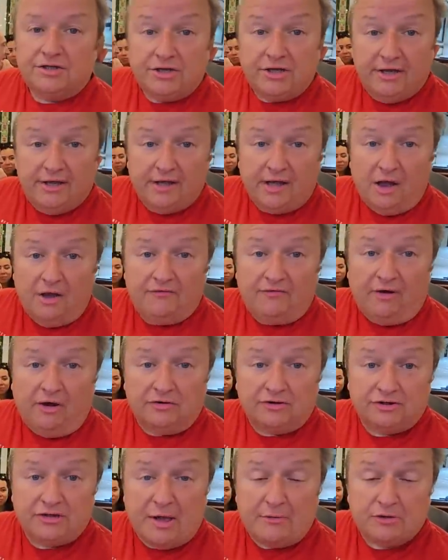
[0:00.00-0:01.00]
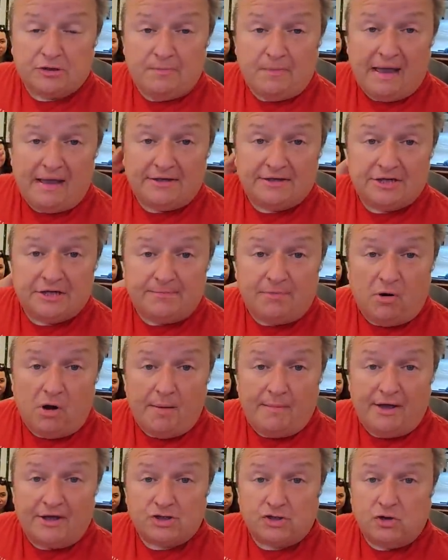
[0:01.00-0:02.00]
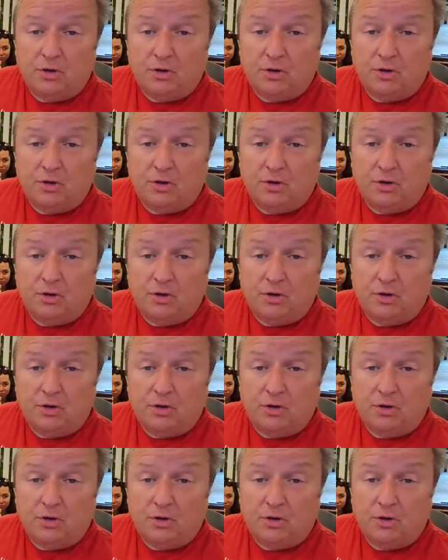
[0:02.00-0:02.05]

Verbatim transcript: So there you go, folks. That was pie mash